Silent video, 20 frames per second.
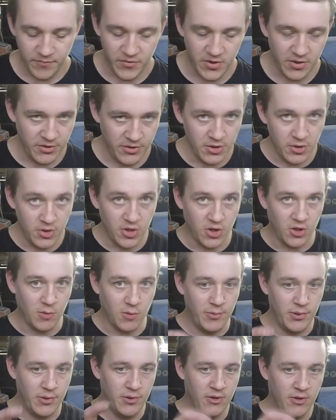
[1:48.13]
the knob
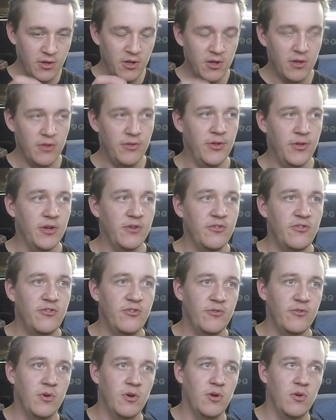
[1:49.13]
that's
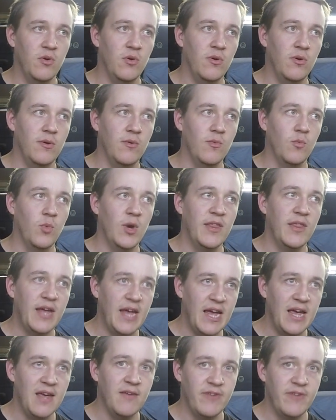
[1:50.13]
where the
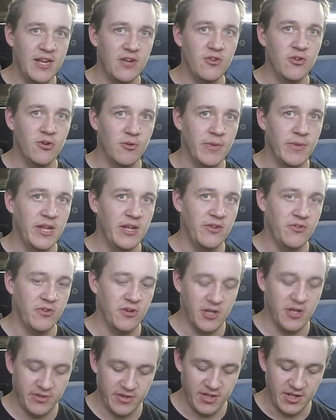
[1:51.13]
air vent normally is on
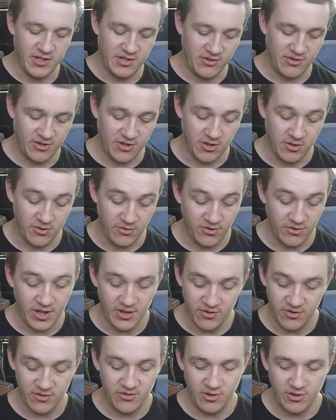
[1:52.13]
R32s is
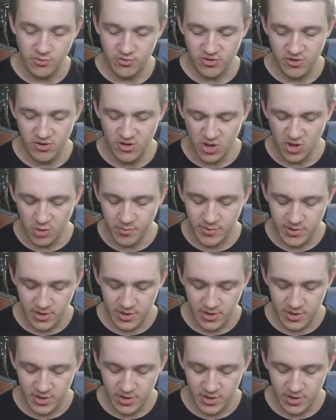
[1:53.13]
a Tilton knob.